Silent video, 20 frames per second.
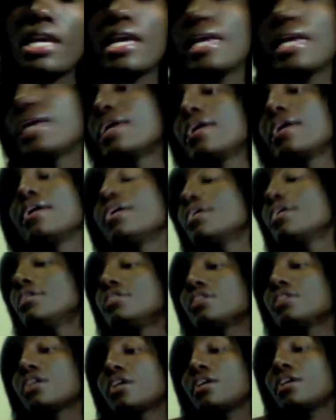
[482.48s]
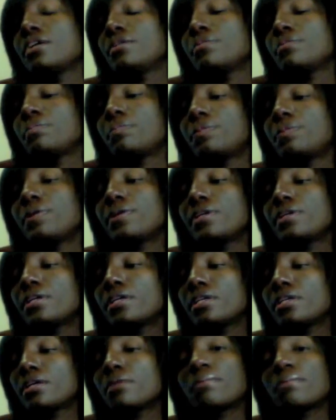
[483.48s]
and I put
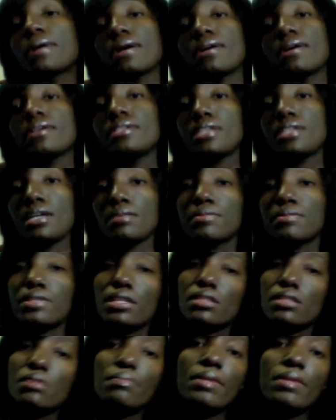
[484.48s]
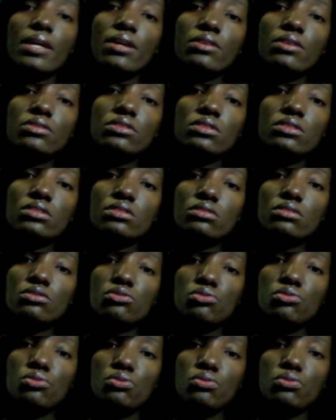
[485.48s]
in about a dime-size amount
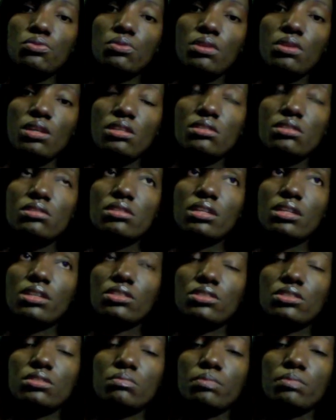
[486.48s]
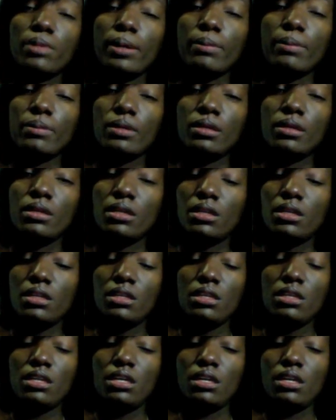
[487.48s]
to each section, probably
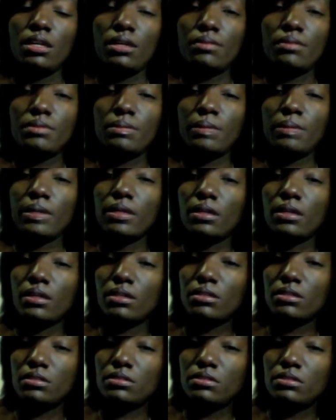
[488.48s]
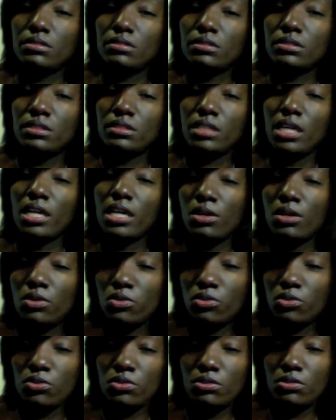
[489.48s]
depending on
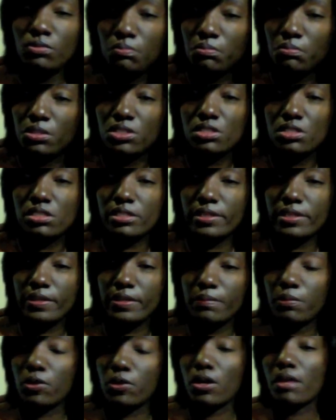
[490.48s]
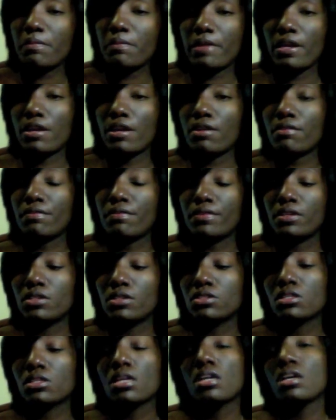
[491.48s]
how much slip or how my hair
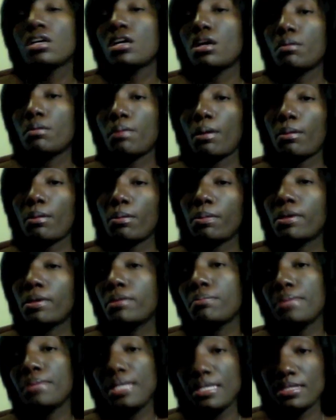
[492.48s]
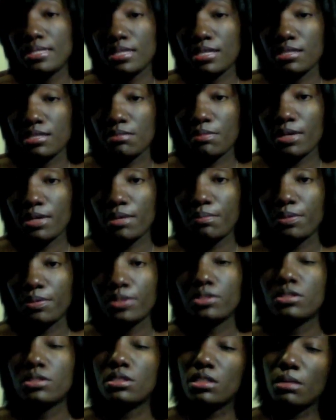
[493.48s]
feels, I'll probably put a pea-size amount, but
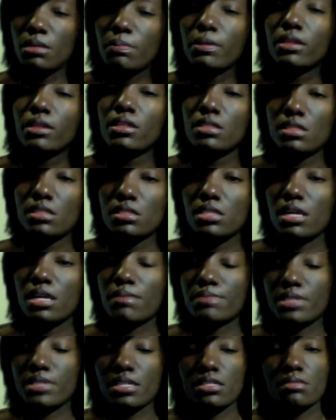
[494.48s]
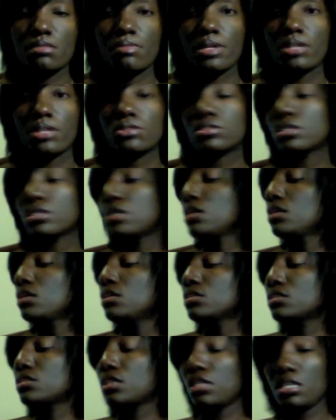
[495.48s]
typically it's a dime-size amount
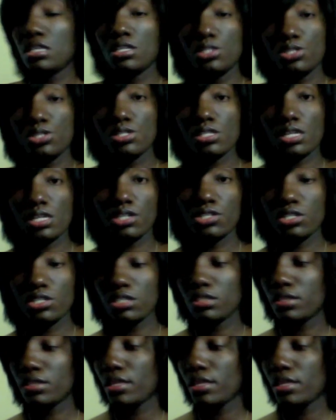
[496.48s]
to each section.